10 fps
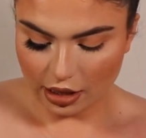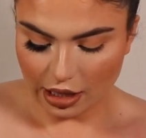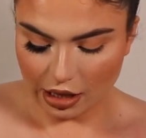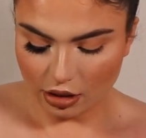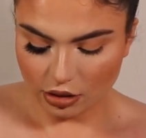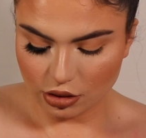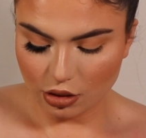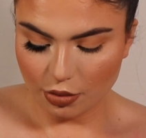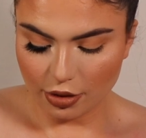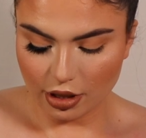they look
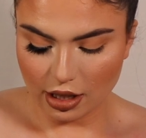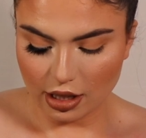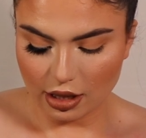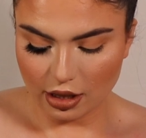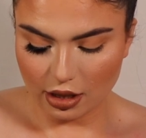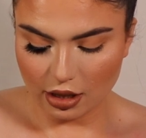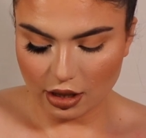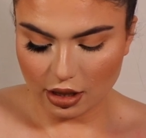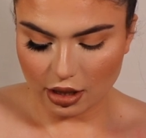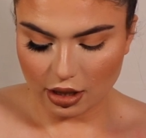so pretty in
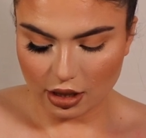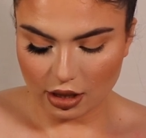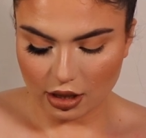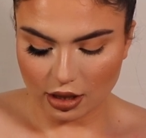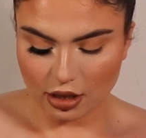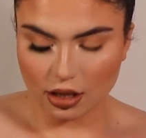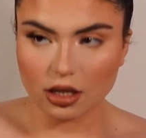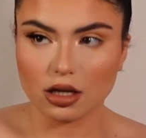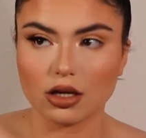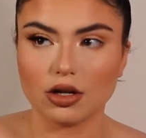the,
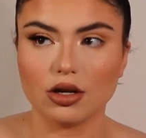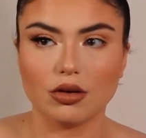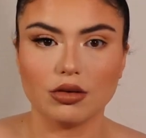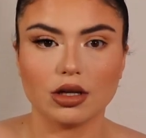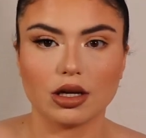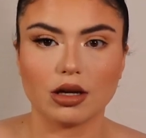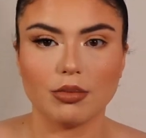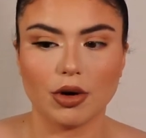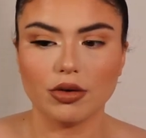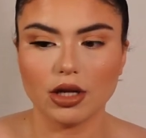you know, the
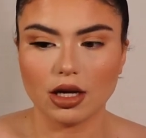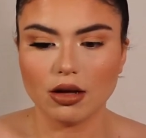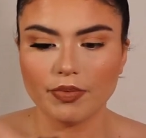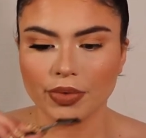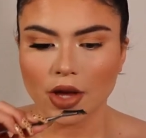component.